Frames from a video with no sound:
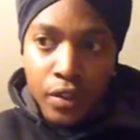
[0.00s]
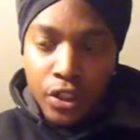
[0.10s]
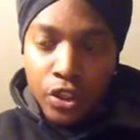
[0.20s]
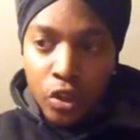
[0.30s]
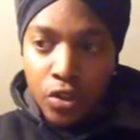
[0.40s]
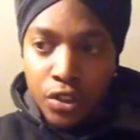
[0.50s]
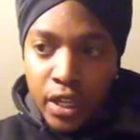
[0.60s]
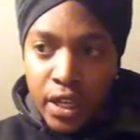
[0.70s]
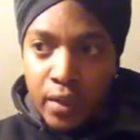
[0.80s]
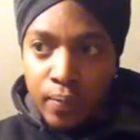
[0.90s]
And when we
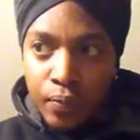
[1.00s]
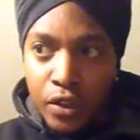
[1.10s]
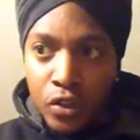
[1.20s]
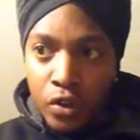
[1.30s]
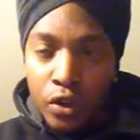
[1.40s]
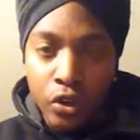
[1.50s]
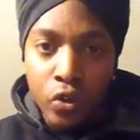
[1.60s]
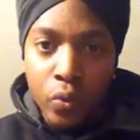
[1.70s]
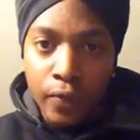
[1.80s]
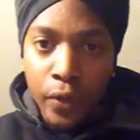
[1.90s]
discharge debt,
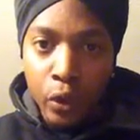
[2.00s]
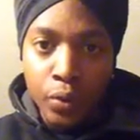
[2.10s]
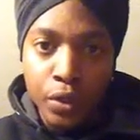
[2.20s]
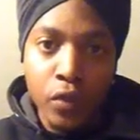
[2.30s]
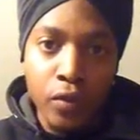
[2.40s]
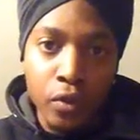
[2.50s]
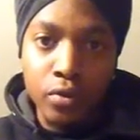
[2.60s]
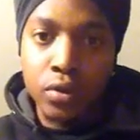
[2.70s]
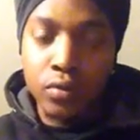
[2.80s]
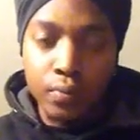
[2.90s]
that's all you're doing with Federal
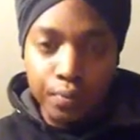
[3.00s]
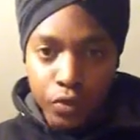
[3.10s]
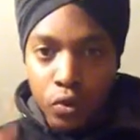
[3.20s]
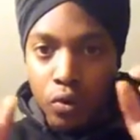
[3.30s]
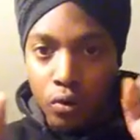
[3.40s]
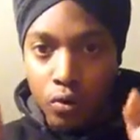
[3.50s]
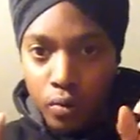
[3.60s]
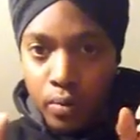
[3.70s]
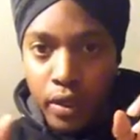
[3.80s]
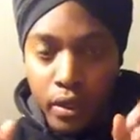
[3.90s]
Reserve notes,
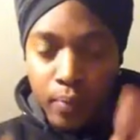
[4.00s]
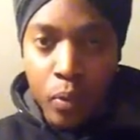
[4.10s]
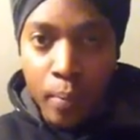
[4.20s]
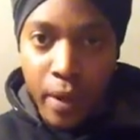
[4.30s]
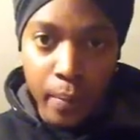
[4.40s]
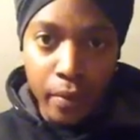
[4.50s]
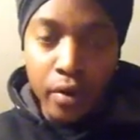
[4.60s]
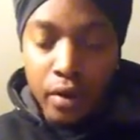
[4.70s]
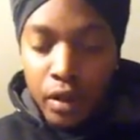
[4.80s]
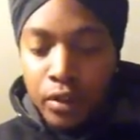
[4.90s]
quote unquote money,
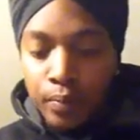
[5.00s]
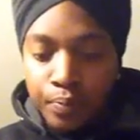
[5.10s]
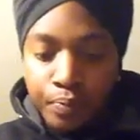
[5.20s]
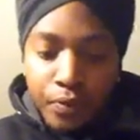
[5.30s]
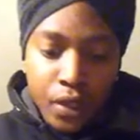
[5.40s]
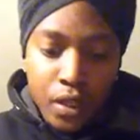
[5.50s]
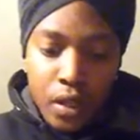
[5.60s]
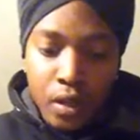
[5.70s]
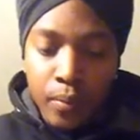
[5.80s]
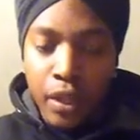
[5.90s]
paper.
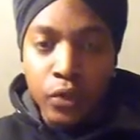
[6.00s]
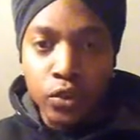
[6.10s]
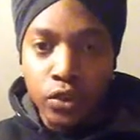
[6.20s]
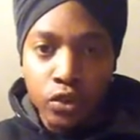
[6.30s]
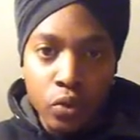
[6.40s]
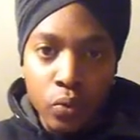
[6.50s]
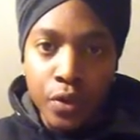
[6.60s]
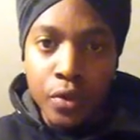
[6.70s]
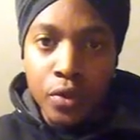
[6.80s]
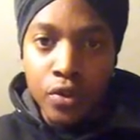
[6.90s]
Um, that's
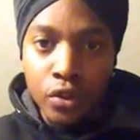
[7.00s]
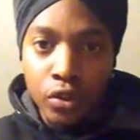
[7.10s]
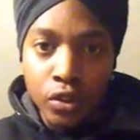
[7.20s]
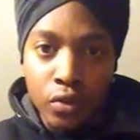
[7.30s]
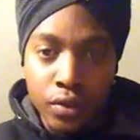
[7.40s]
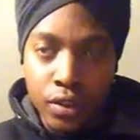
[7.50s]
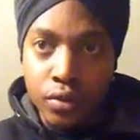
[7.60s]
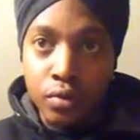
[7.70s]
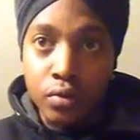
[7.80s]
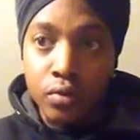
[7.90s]
what you're doing when you use
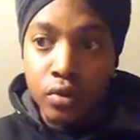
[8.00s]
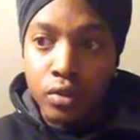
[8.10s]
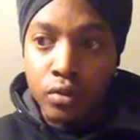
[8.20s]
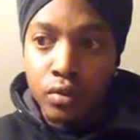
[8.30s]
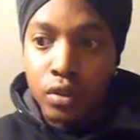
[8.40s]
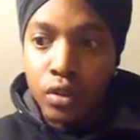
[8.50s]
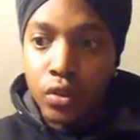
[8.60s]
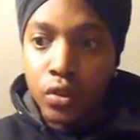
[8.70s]
those notes to,